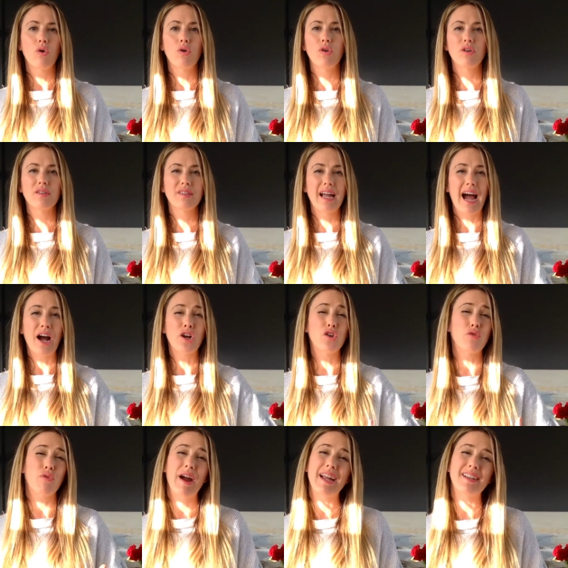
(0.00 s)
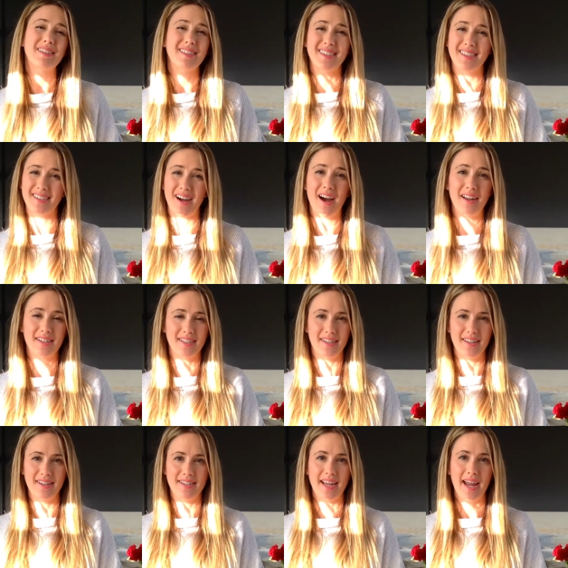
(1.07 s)
or a great start
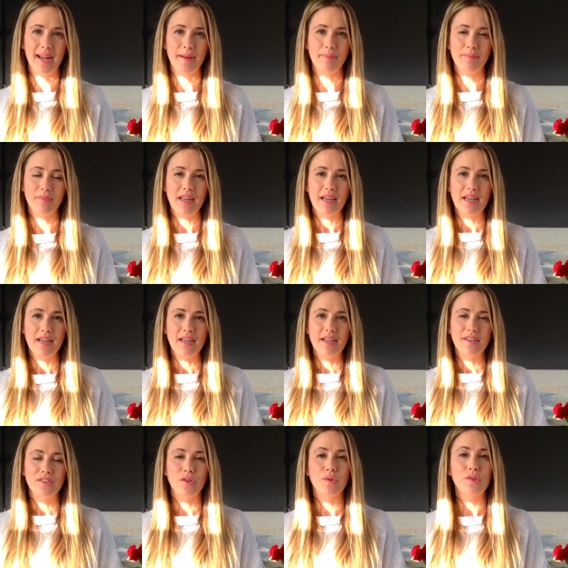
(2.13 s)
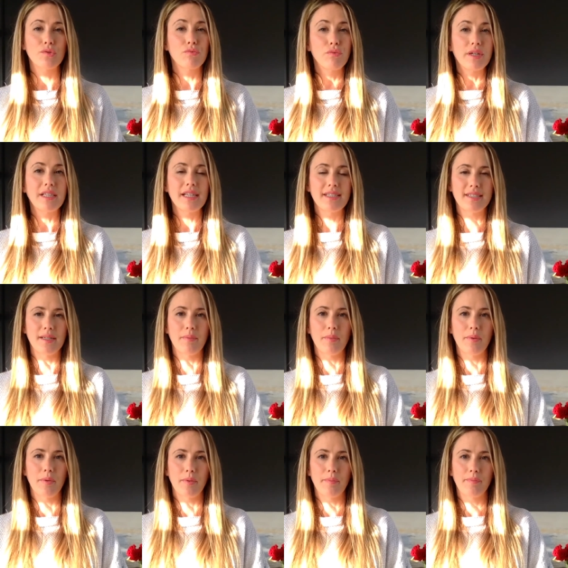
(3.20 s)
to the day. So it's really
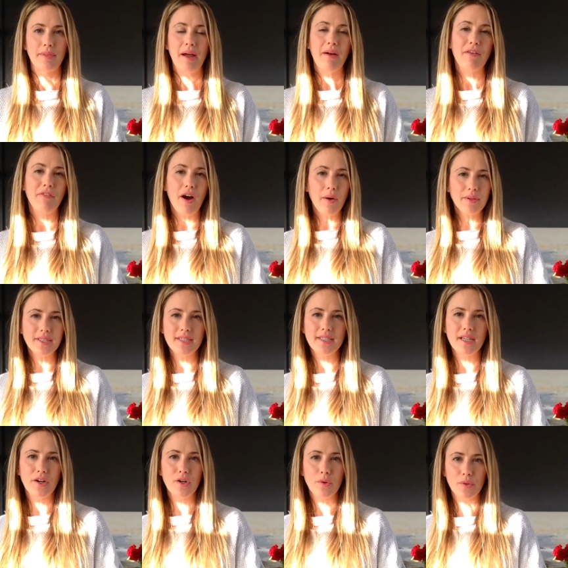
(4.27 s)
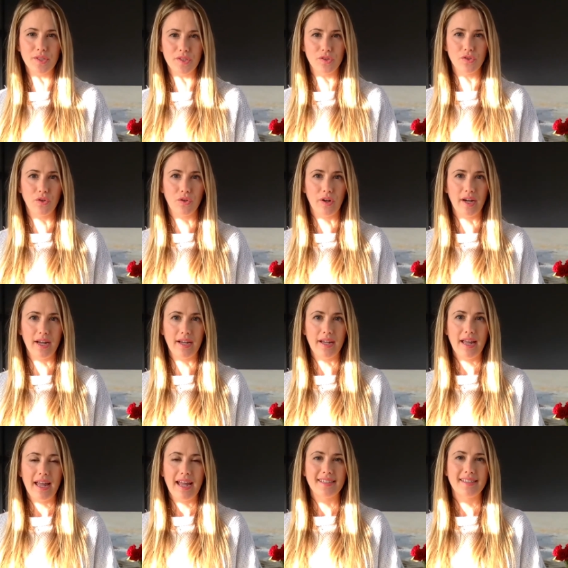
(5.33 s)
simple. Now, if I was to tell you a
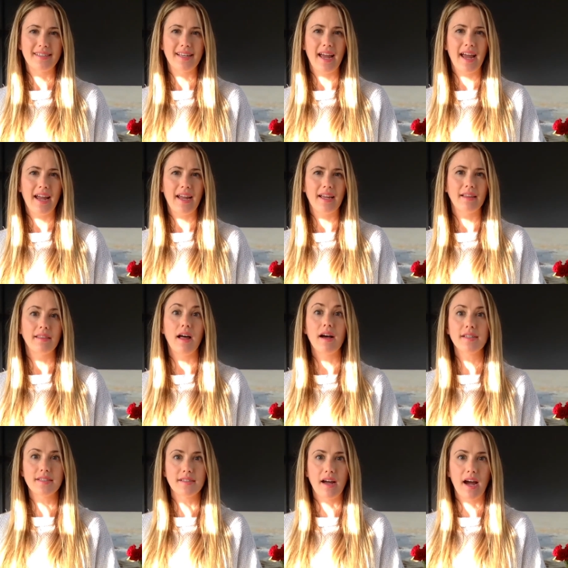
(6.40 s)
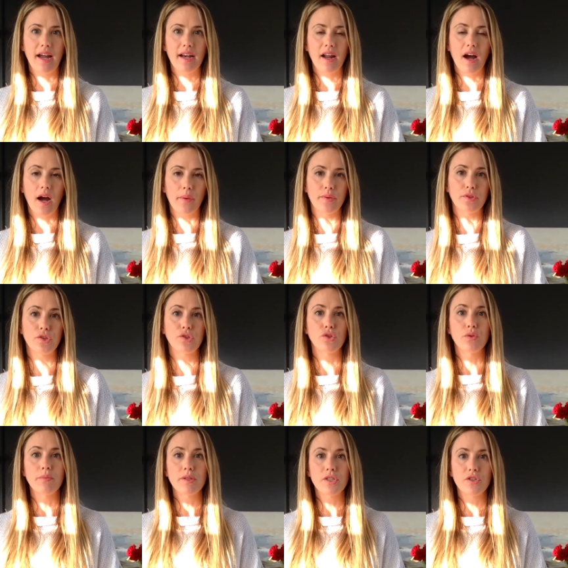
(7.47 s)
story, say last night I was
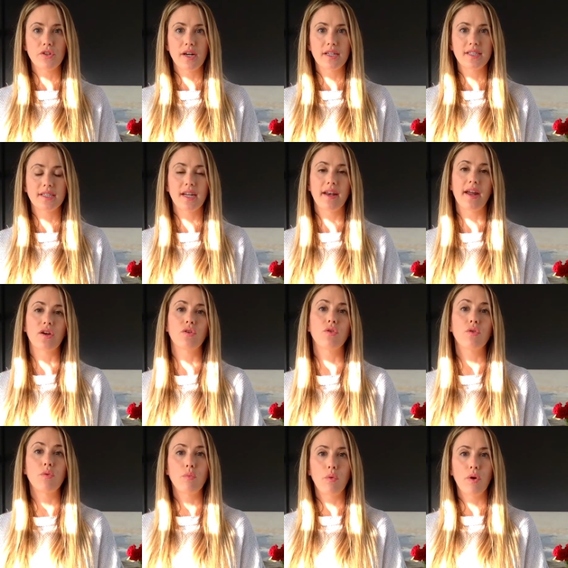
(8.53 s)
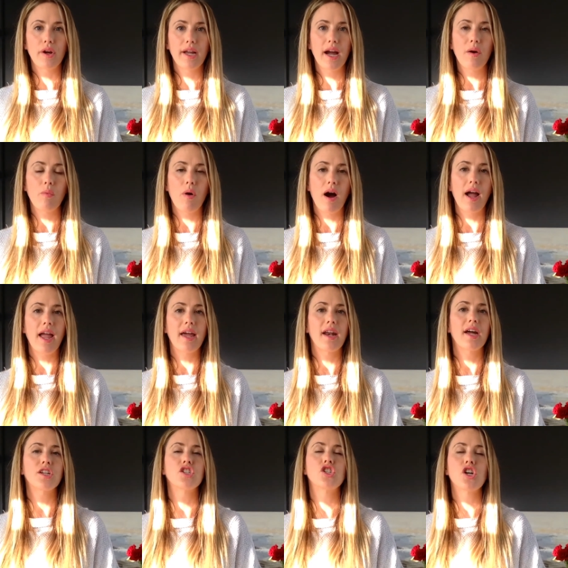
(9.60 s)
super stressed and I couldn't work out why
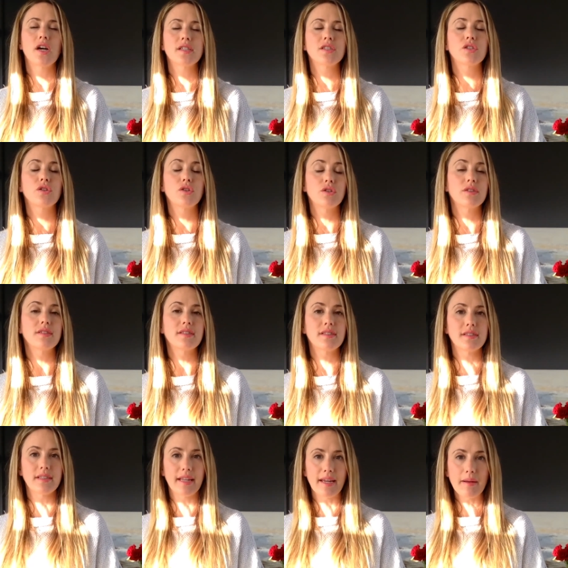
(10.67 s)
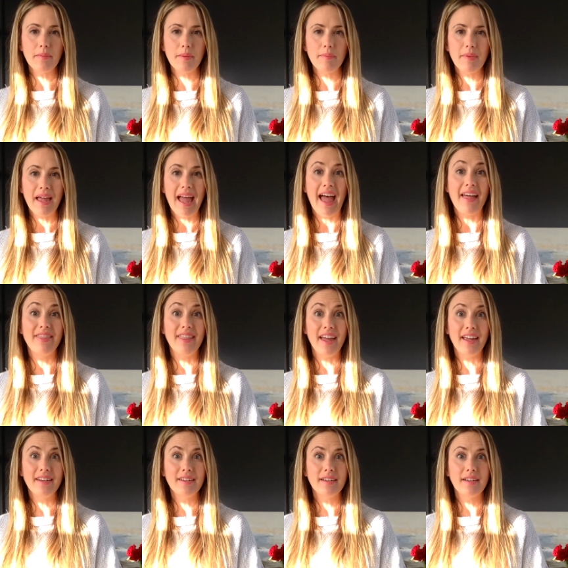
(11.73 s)
and I just couldn't sleep, and
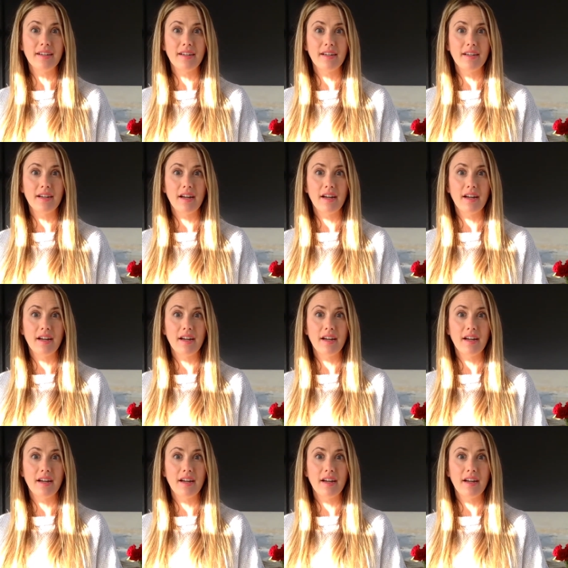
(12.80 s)
then